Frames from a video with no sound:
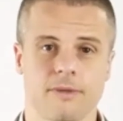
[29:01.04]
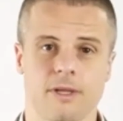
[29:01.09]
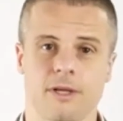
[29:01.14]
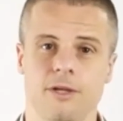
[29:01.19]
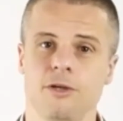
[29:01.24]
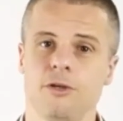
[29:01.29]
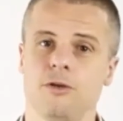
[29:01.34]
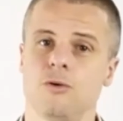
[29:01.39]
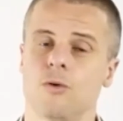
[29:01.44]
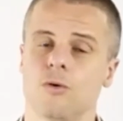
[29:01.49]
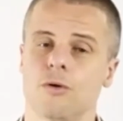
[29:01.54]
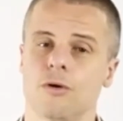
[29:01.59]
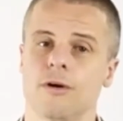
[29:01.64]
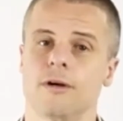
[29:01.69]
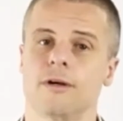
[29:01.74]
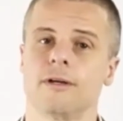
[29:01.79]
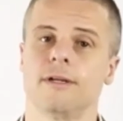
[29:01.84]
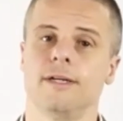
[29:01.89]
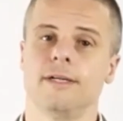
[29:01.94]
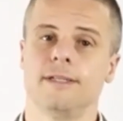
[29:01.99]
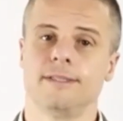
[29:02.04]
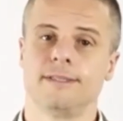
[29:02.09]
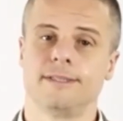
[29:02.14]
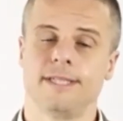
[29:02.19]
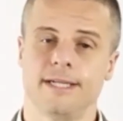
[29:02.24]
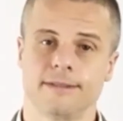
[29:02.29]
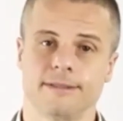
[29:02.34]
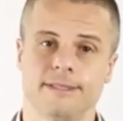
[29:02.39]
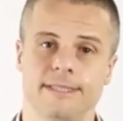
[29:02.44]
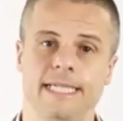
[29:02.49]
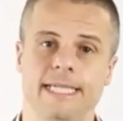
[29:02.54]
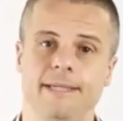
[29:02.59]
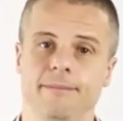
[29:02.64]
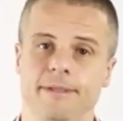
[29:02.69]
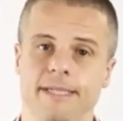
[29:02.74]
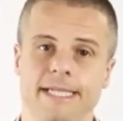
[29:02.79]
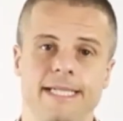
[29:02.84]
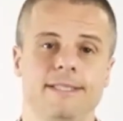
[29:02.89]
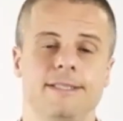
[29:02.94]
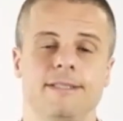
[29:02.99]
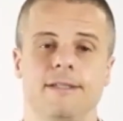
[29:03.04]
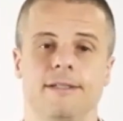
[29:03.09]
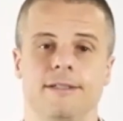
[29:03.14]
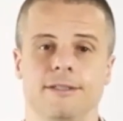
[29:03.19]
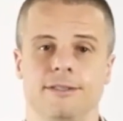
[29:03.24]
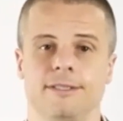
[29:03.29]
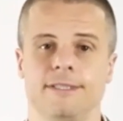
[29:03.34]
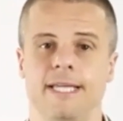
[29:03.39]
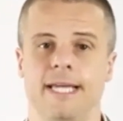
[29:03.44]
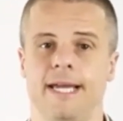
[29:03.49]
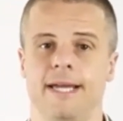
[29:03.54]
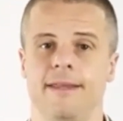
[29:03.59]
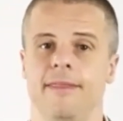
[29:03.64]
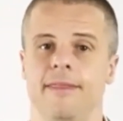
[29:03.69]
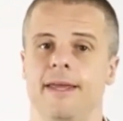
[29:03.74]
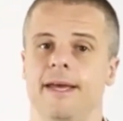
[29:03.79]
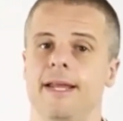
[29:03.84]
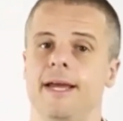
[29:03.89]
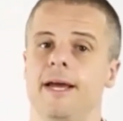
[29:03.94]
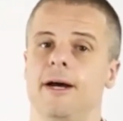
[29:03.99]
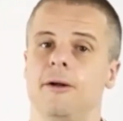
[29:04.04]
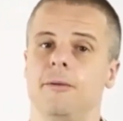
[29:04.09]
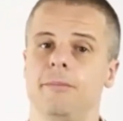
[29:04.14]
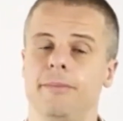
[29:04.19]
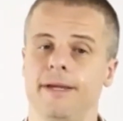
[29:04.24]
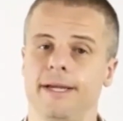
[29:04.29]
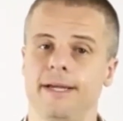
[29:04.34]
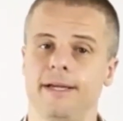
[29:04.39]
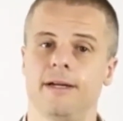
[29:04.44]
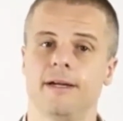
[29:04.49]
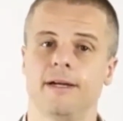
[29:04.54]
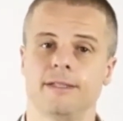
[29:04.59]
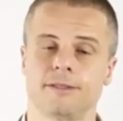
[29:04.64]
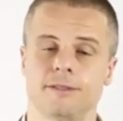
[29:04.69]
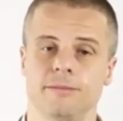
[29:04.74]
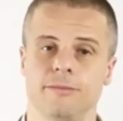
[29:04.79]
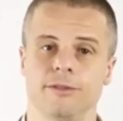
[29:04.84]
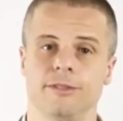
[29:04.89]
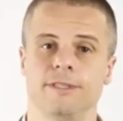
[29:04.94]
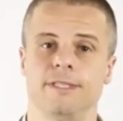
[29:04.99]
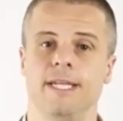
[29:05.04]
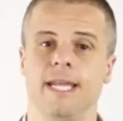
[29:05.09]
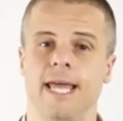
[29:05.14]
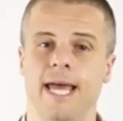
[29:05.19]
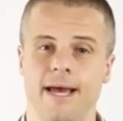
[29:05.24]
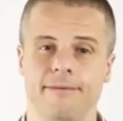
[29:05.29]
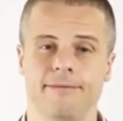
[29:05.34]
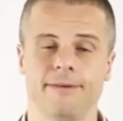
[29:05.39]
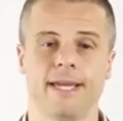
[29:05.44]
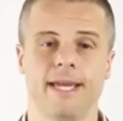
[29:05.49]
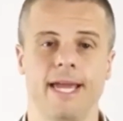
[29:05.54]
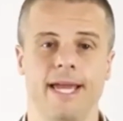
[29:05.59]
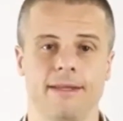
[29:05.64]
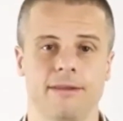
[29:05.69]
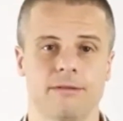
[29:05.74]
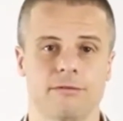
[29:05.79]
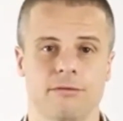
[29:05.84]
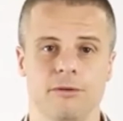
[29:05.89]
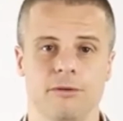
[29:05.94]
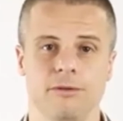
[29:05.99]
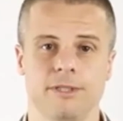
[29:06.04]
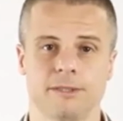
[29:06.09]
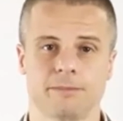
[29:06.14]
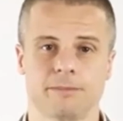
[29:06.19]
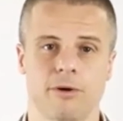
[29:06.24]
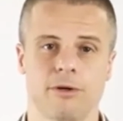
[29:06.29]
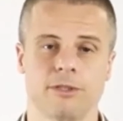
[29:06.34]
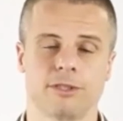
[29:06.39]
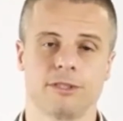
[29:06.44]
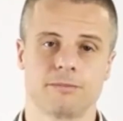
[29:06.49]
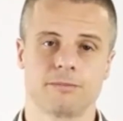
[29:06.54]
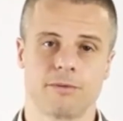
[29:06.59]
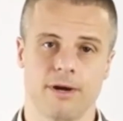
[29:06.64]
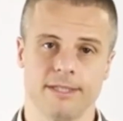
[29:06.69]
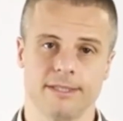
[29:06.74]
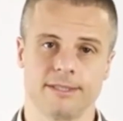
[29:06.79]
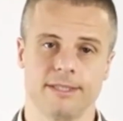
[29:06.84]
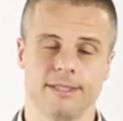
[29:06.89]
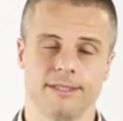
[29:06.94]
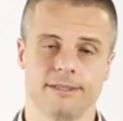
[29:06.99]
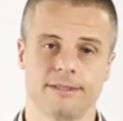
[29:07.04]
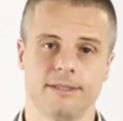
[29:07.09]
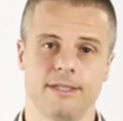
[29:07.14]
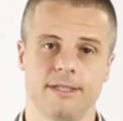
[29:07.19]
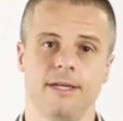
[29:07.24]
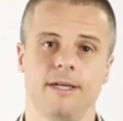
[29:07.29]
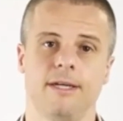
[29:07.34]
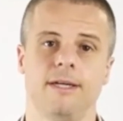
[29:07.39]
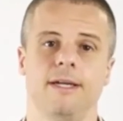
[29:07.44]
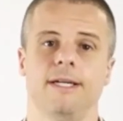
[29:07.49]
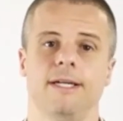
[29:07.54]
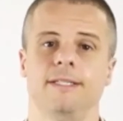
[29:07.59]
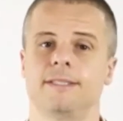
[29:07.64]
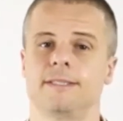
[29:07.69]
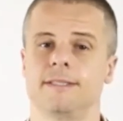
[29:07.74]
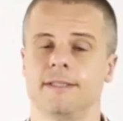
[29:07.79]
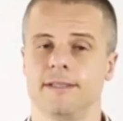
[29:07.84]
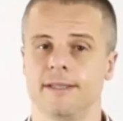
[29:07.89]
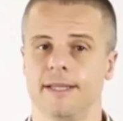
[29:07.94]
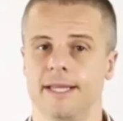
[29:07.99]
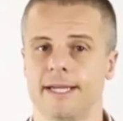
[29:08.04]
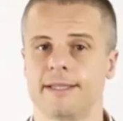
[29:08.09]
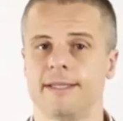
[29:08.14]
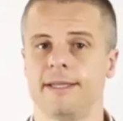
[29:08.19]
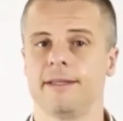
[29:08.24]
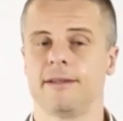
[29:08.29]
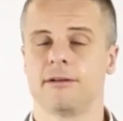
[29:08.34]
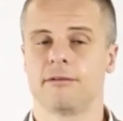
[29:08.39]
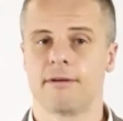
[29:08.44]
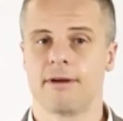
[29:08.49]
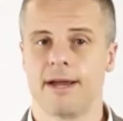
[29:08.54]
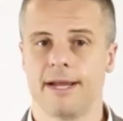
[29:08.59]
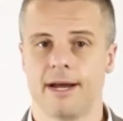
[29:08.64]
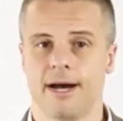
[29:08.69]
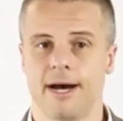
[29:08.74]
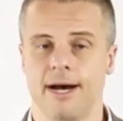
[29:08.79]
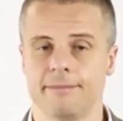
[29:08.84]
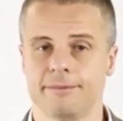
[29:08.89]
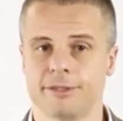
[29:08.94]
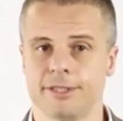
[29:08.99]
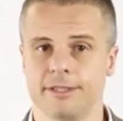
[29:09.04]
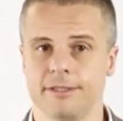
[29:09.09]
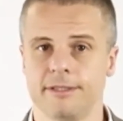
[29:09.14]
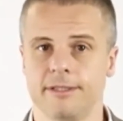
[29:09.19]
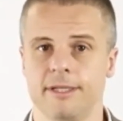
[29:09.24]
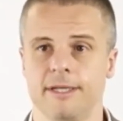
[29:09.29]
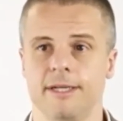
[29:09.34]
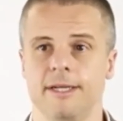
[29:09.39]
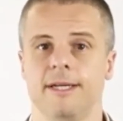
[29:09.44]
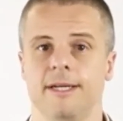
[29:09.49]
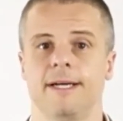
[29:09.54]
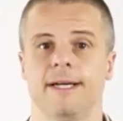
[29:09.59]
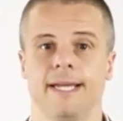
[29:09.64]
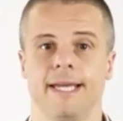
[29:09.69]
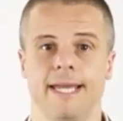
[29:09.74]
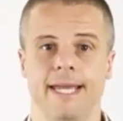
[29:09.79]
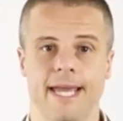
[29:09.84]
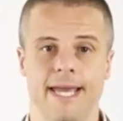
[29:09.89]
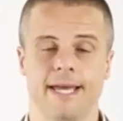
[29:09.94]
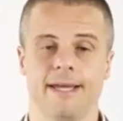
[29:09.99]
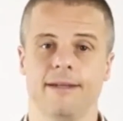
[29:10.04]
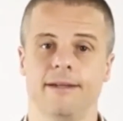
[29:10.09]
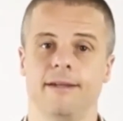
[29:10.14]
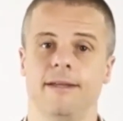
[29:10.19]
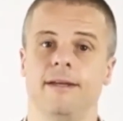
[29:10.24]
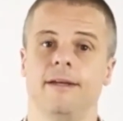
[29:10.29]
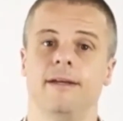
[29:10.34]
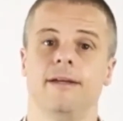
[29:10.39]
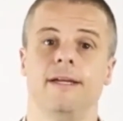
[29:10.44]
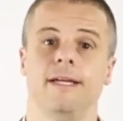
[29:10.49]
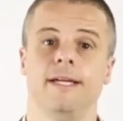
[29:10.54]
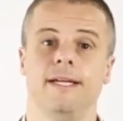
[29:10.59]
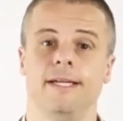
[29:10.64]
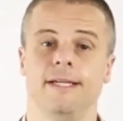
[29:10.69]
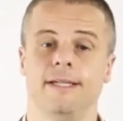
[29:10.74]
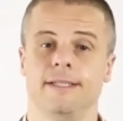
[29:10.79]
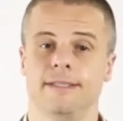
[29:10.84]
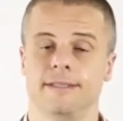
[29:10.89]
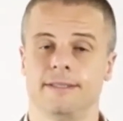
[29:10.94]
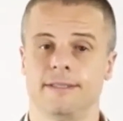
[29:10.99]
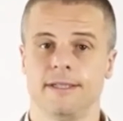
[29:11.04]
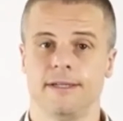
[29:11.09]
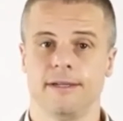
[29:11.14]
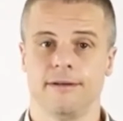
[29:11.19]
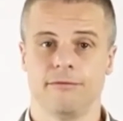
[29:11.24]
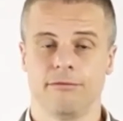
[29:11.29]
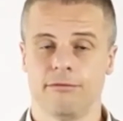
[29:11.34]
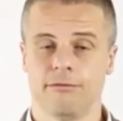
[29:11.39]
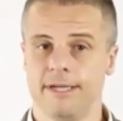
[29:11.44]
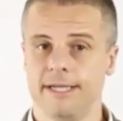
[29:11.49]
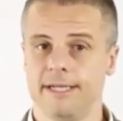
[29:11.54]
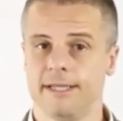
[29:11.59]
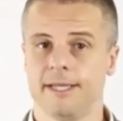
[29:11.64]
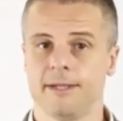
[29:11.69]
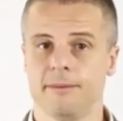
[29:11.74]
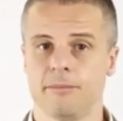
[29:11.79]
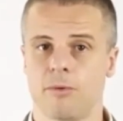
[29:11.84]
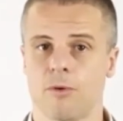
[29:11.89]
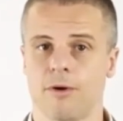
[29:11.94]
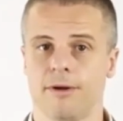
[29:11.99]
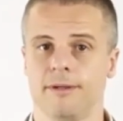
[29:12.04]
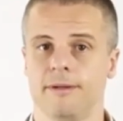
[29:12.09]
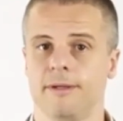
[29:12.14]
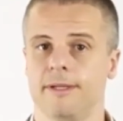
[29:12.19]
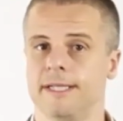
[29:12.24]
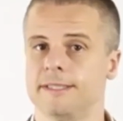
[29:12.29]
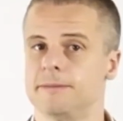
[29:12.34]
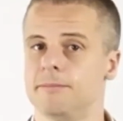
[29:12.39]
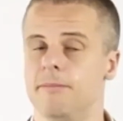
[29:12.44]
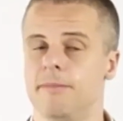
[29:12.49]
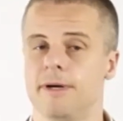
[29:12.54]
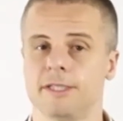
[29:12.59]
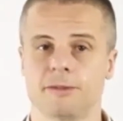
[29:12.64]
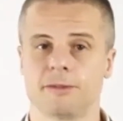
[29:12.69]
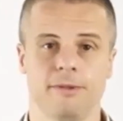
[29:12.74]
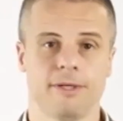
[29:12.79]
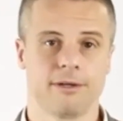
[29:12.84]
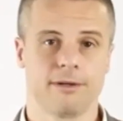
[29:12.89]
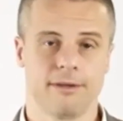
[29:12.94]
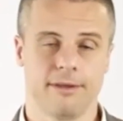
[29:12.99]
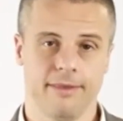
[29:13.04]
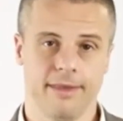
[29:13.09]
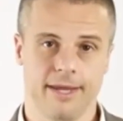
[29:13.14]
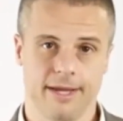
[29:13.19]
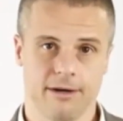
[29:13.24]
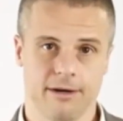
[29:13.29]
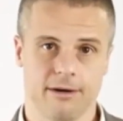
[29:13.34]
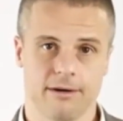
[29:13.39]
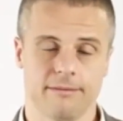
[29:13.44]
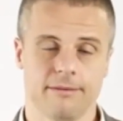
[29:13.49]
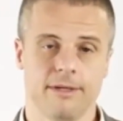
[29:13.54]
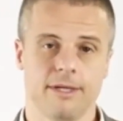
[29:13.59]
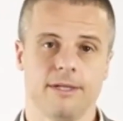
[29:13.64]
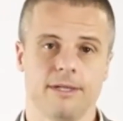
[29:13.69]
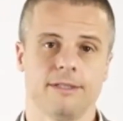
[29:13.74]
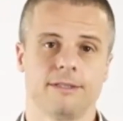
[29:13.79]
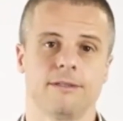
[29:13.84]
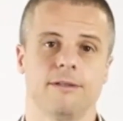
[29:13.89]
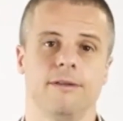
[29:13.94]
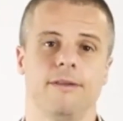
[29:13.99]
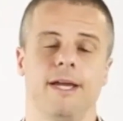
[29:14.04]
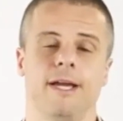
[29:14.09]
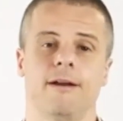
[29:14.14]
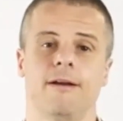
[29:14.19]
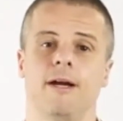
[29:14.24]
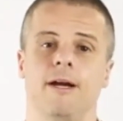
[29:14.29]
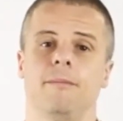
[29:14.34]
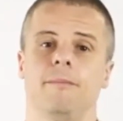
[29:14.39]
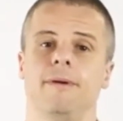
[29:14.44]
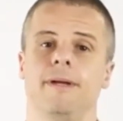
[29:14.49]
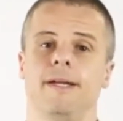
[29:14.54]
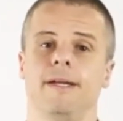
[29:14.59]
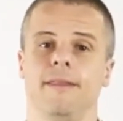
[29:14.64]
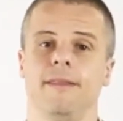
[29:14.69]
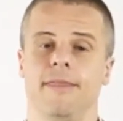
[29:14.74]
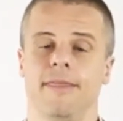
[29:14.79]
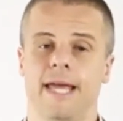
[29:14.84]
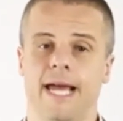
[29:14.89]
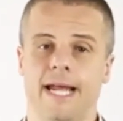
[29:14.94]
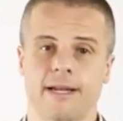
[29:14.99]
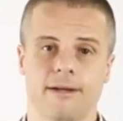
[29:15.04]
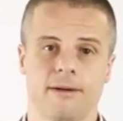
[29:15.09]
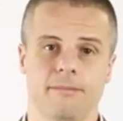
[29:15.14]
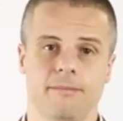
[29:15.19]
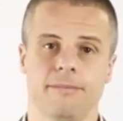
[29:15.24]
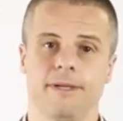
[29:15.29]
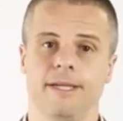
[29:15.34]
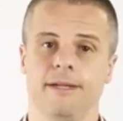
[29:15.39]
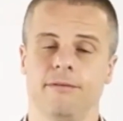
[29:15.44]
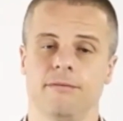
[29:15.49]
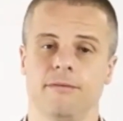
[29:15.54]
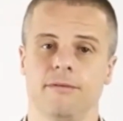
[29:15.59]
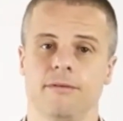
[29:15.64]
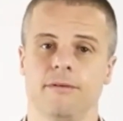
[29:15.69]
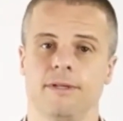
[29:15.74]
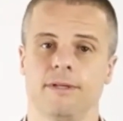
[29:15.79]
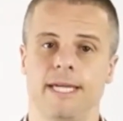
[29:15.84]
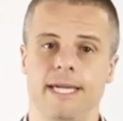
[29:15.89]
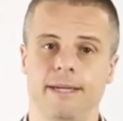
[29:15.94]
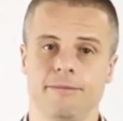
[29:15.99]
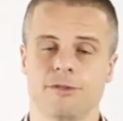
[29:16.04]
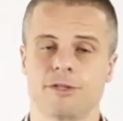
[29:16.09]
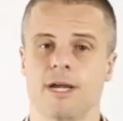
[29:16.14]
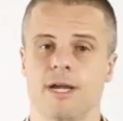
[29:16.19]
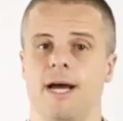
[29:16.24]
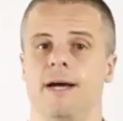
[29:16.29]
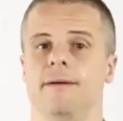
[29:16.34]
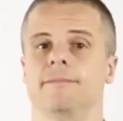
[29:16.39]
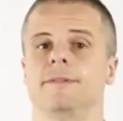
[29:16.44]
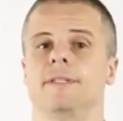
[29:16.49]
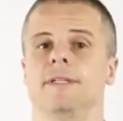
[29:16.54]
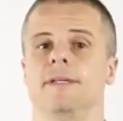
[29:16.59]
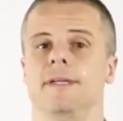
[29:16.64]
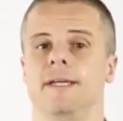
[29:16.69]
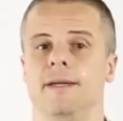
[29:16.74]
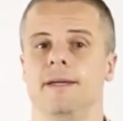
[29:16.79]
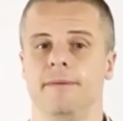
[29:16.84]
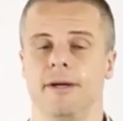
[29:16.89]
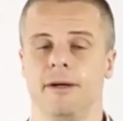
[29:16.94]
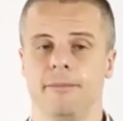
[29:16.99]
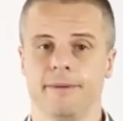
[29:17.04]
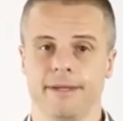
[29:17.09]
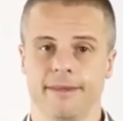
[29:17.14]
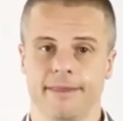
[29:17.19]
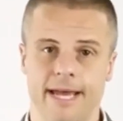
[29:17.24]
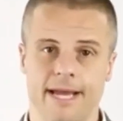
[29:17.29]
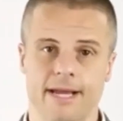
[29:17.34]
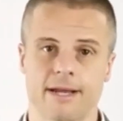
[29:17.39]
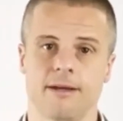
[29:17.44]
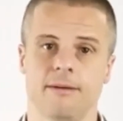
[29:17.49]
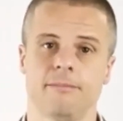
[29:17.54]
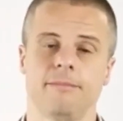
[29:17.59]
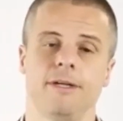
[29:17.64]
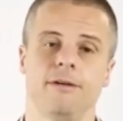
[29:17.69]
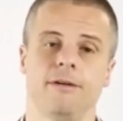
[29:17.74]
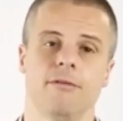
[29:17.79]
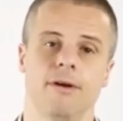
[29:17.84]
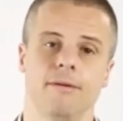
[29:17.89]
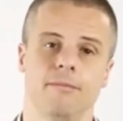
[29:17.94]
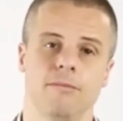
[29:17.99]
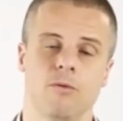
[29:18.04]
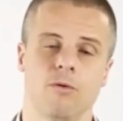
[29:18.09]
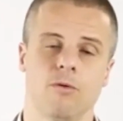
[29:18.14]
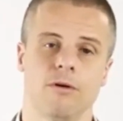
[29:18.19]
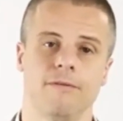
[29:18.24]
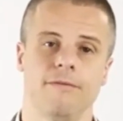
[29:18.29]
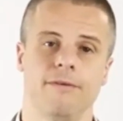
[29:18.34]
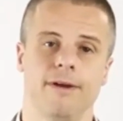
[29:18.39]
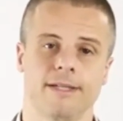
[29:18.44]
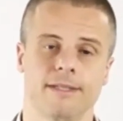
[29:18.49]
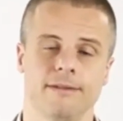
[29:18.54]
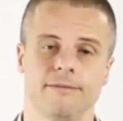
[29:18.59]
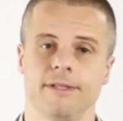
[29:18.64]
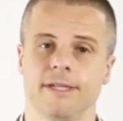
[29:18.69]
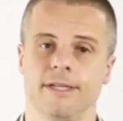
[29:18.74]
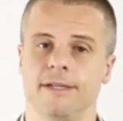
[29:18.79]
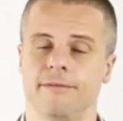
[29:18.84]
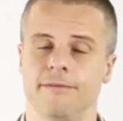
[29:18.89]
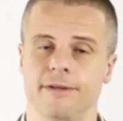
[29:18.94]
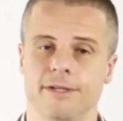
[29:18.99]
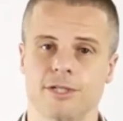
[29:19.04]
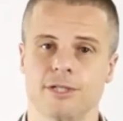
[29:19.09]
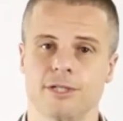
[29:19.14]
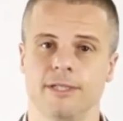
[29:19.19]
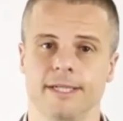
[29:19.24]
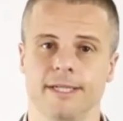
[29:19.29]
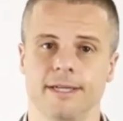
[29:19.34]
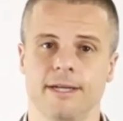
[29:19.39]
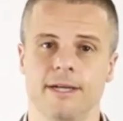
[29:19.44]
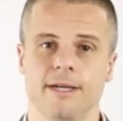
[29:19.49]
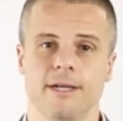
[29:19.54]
Your sales team needs to understand that helping customers navigate through this purchase process and selecting the right option, again, is really important. That's much bigger than they are. So they are helping that company keep jobs and helping that company run more effectively and efficiently.